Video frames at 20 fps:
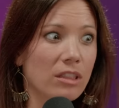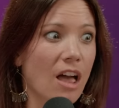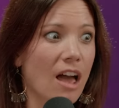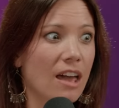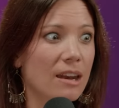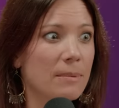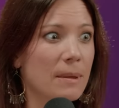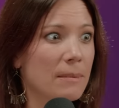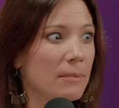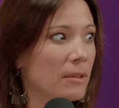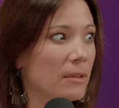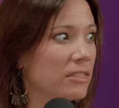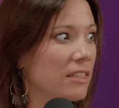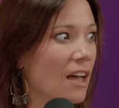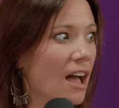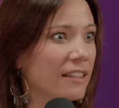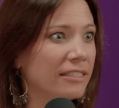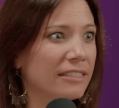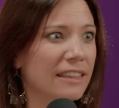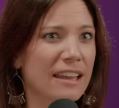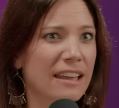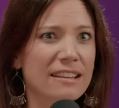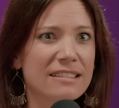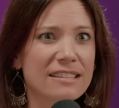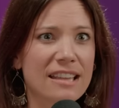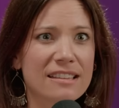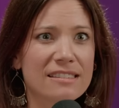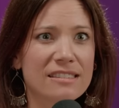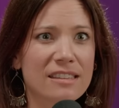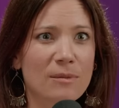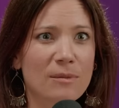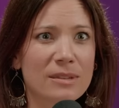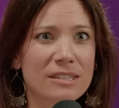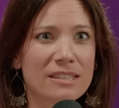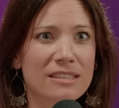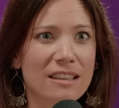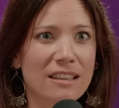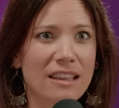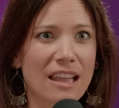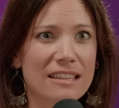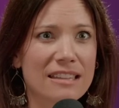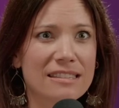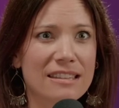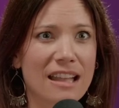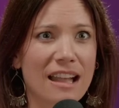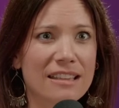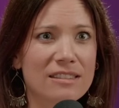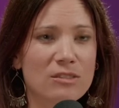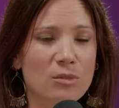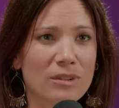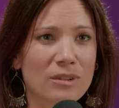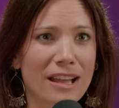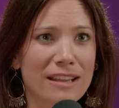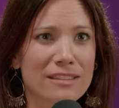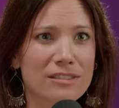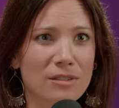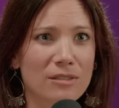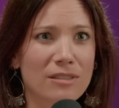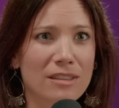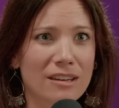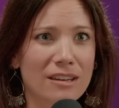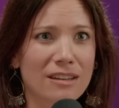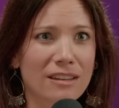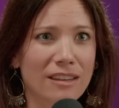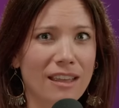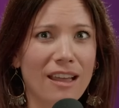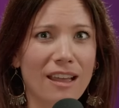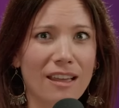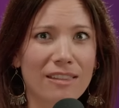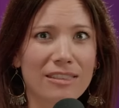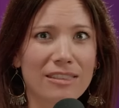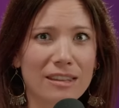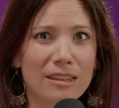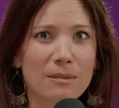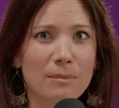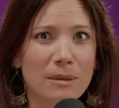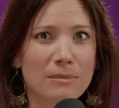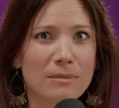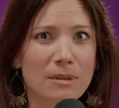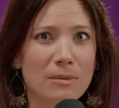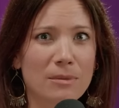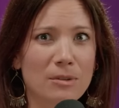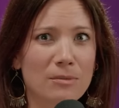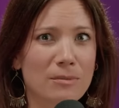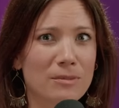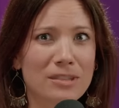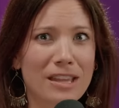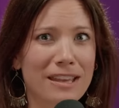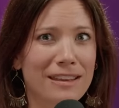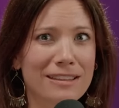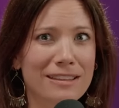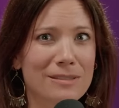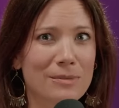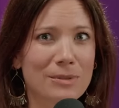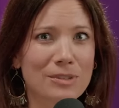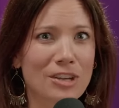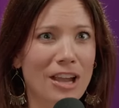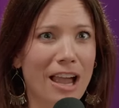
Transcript: a lot of people thought that a Tesla was as nice or nicer than a yeah than the BMW or Mercedes, which